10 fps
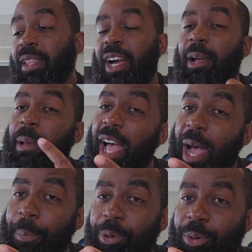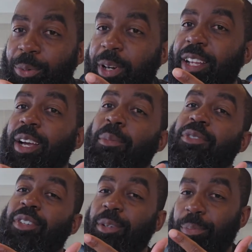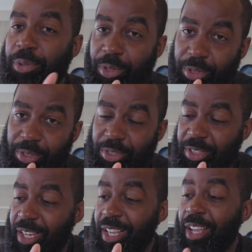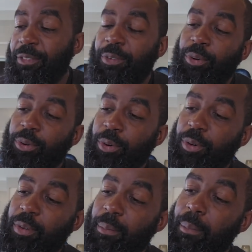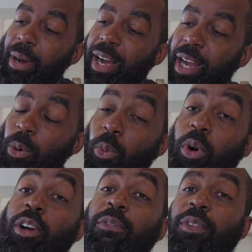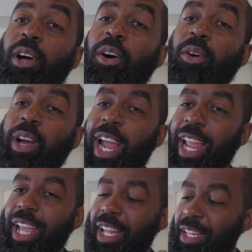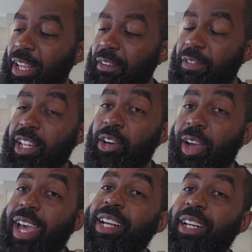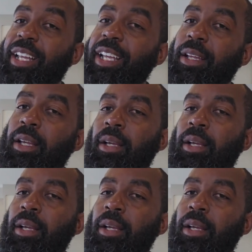I am Apple when it comes to computers for my workflow and video editing.